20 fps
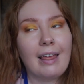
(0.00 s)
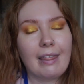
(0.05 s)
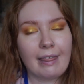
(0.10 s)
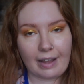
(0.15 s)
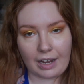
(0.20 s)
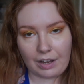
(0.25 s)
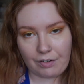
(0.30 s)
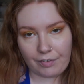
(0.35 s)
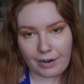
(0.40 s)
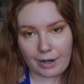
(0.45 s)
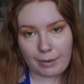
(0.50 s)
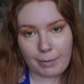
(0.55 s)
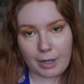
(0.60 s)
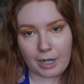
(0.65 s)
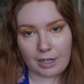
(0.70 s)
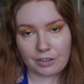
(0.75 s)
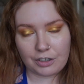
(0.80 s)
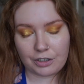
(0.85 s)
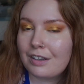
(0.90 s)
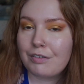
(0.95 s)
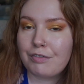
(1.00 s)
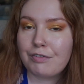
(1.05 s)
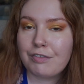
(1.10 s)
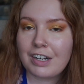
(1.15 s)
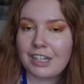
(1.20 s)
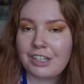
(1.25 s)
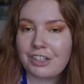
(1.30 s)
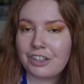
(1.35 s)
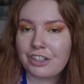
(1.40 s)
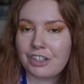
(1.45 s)
thank you very much. The
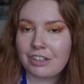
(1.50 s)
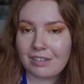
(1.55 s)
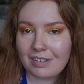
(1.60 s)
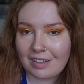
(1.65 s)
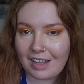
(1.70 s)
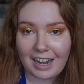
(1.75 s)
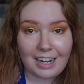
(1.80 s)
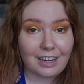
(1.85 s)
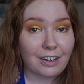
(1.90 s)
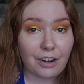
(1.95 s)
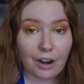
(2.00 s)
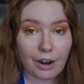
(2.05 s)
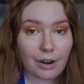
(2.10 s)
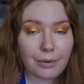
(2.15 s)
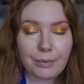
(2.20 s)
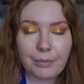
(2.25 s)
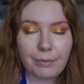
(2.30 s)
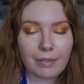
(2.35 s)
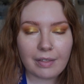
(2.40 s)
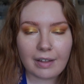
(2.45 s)
French say, no,